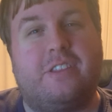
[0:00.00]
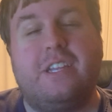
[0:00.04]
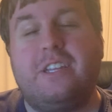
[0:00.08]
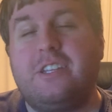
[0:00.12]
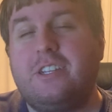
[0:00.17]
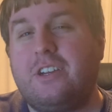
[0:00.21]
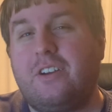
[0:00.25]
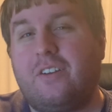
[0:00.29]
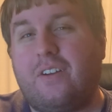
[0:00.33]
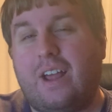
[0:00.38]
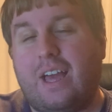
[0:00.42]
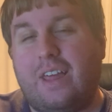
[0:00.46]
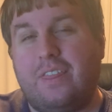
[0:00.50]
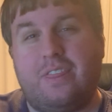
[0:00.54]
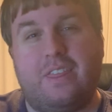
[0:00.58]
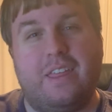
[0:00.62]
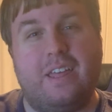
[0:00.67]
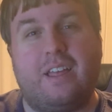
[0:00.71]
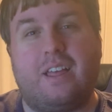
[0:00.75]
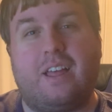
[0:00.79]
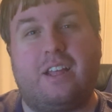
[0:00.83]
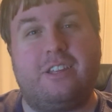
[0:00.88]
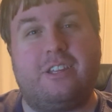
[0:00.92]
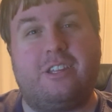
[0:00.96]
This year, I
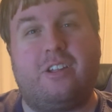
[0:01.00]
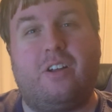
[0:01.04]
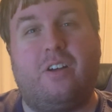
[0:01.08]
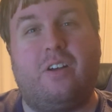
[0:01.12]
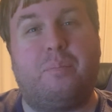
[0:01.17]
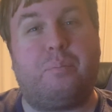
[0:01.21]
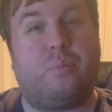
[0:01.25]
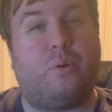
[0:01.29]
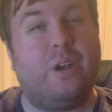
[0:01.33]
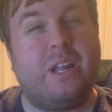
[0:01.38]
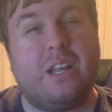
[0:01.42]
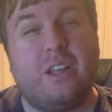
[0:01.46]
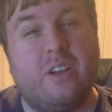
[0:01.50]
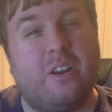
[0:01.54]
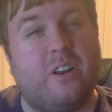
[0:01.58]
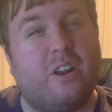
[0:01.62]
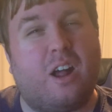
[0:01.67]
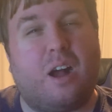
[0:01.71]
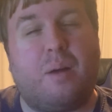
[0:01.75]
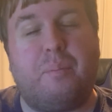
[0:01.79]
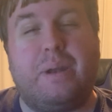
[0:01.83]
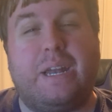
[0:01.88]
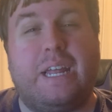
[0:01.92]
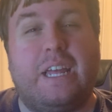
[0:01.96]
think I saw a pretty good
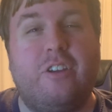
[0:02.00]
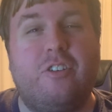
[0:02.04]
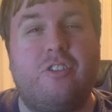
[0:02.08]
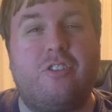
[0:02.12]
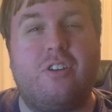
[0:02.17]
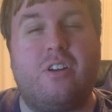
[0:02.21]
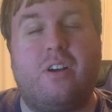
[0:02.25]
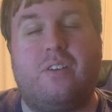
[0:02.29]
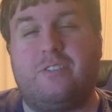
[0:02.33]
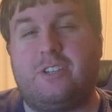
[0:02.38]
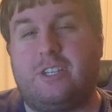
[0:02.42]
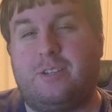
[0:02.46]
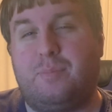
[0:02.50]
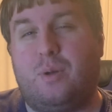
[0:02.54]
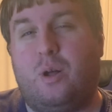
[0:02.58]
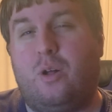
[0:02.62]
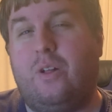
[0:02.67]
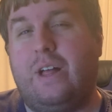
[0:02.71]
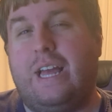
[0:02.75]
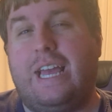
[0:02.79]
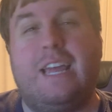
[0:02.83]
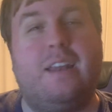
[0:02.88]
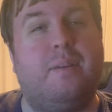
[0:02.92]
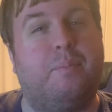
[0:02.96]
combination of
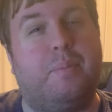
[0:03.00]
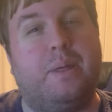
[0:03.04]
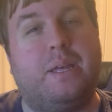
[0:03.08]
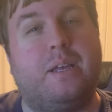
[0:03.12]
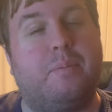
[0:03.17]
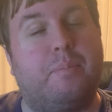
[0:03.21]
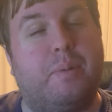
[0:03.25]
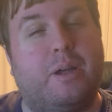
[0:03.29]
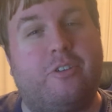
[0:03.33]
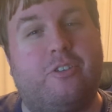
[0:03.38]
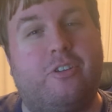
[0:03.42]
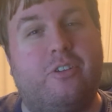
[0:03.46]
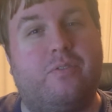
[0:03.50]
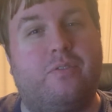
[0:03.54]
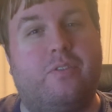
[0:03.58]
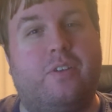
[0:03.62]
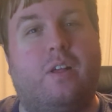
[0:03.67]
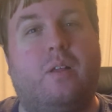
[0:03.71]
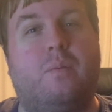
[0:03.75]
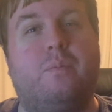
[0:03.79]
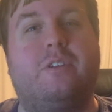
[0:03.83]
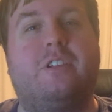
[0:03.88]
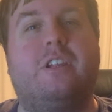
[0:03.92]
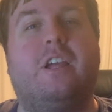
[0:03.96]
small and big budget
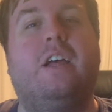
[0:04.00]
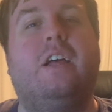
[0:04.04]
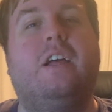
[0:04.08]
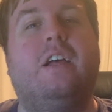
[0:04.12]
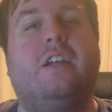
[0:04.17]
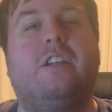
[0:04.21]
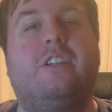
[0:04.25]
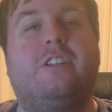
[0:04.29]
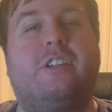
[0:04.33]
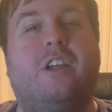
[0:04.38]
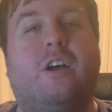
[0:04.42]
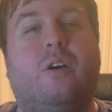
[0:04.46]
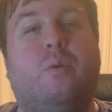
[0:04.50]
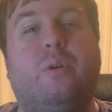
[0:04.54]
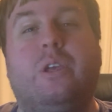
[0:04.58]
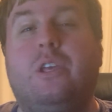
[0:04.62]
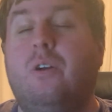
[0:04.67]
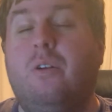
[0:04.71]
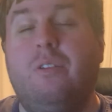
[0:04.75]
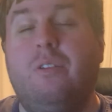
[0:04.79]
films, so you'll